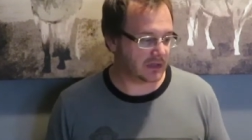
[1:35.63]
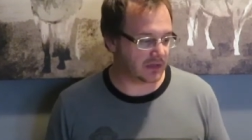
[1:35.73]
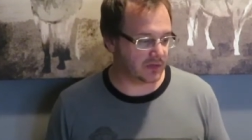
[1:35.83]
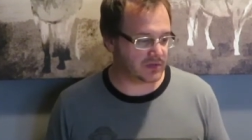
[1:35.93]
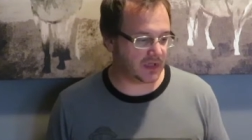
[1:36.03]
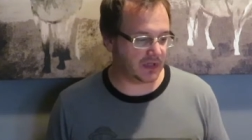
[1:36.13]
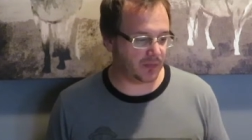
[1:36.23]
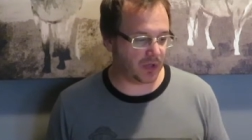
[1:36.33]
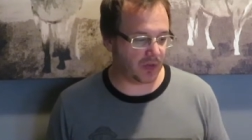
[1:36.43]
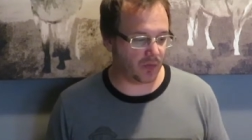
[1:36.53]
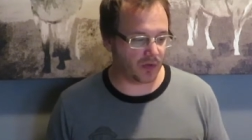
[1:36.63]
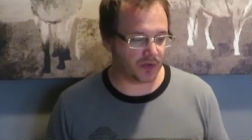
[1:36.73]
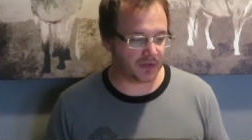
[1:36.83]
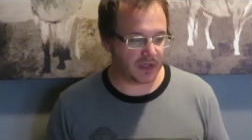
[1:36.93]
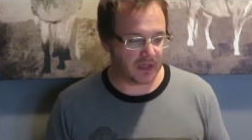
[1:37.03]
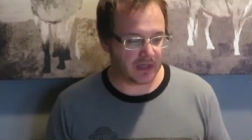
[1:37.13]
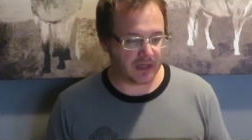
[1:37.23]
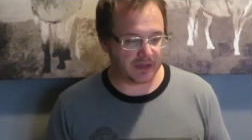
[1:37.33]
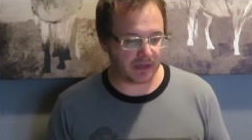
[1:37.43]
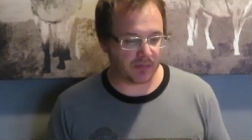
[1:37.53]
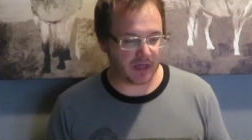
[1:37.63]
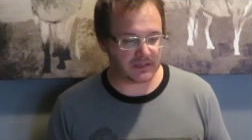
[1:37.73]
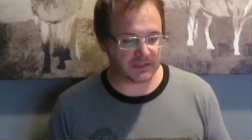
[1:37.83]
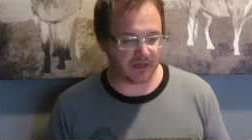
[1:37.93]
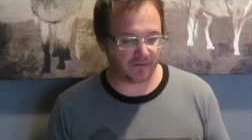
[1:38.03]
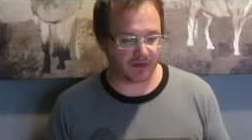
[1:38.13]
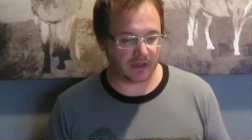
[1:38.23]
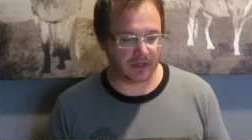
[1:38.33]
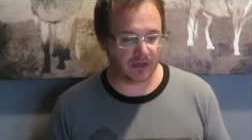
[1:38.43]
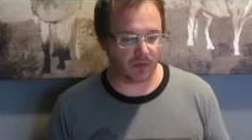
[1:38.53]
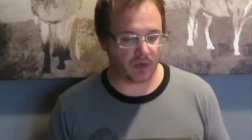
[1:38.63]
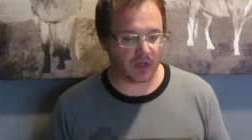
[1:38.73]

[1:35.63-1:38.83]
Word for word: the Lucha Libre world. Uh, this match definitely